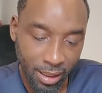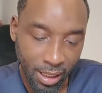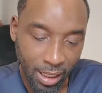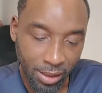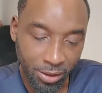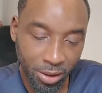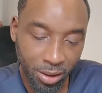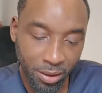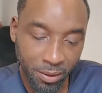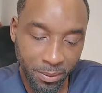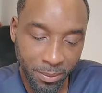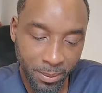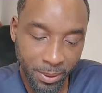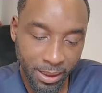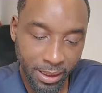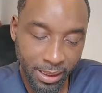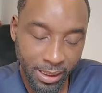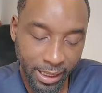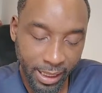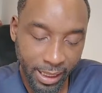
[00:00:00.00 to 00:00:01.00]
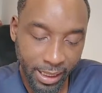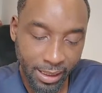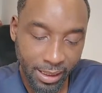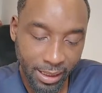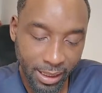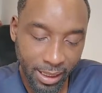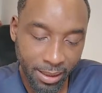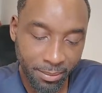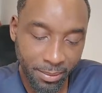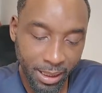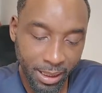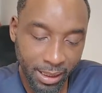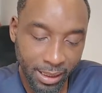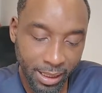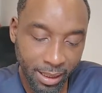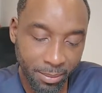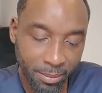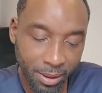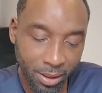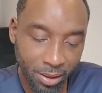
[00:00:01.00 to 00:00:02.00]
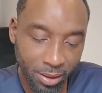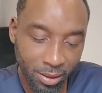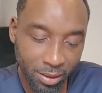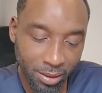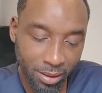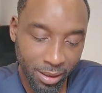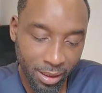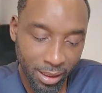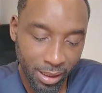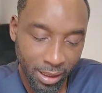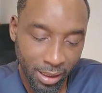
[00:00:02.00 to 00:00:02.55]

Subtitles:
I don't even want to say his name like that because